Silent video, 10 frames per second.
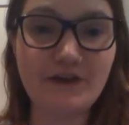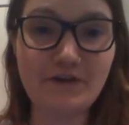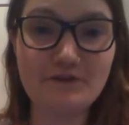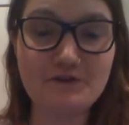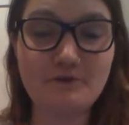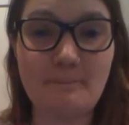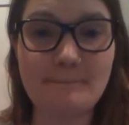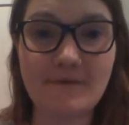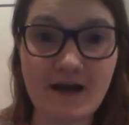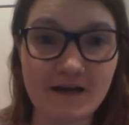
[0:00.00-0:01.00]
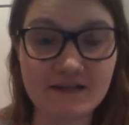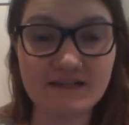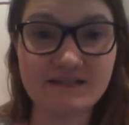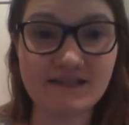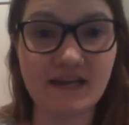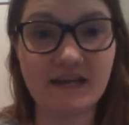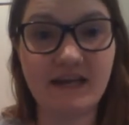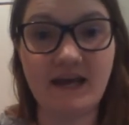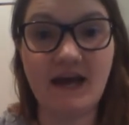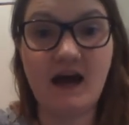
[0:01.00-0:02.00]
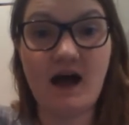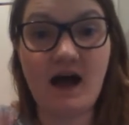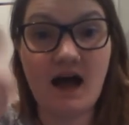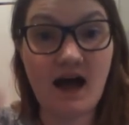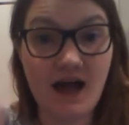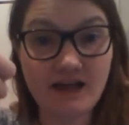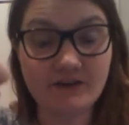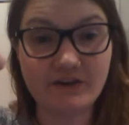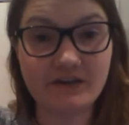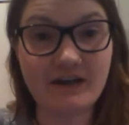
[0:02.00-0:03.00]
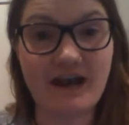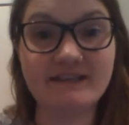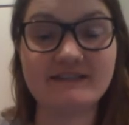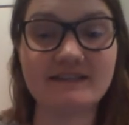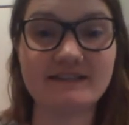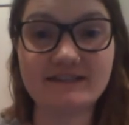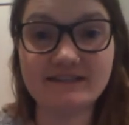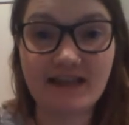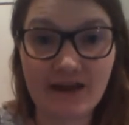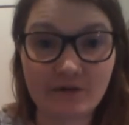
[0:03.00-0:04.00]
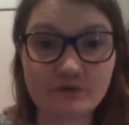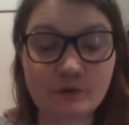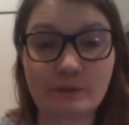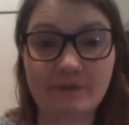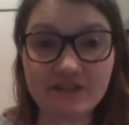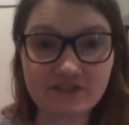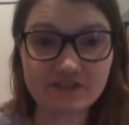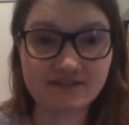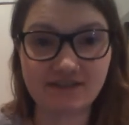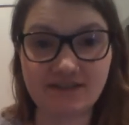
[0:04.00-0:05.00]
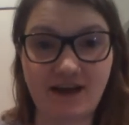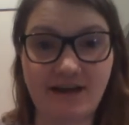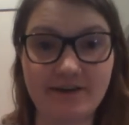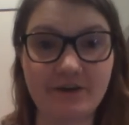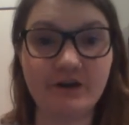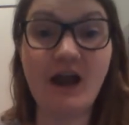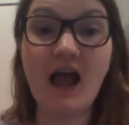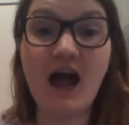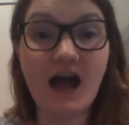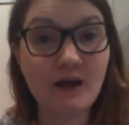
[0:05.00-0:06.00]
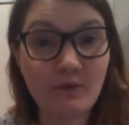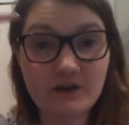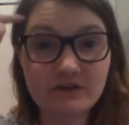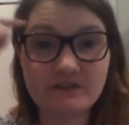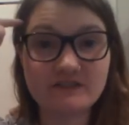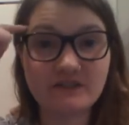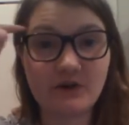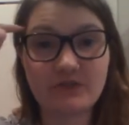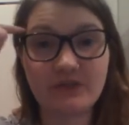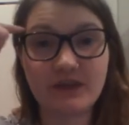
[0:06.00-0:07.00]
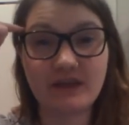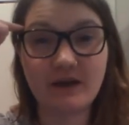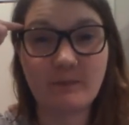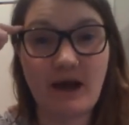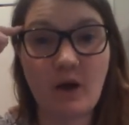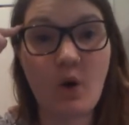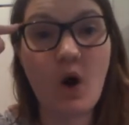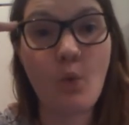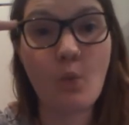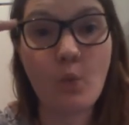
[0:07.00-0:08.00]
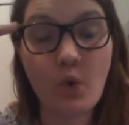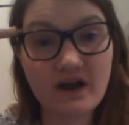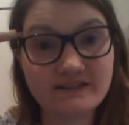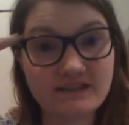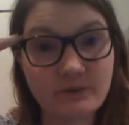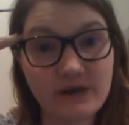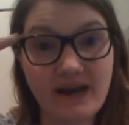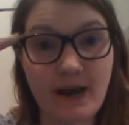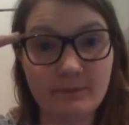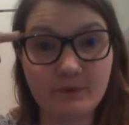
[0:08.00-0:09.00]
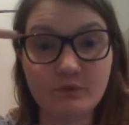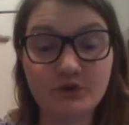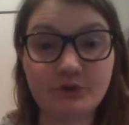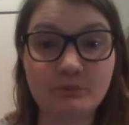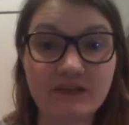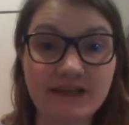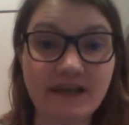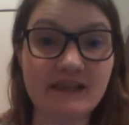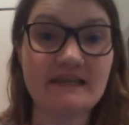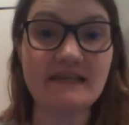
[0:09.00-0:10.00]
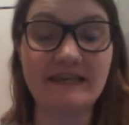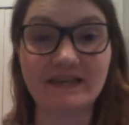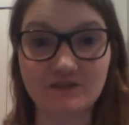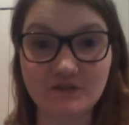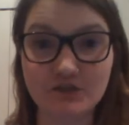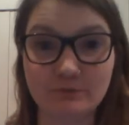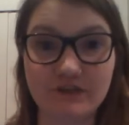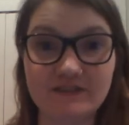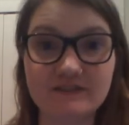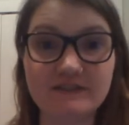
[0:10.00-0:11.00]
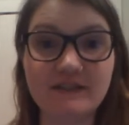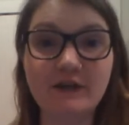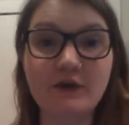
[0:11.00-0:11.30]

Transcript: Now that your bodies can get higher as the sounds or pitches get higher, I want you to start thinking about what's going to happen when you're playing the instruments.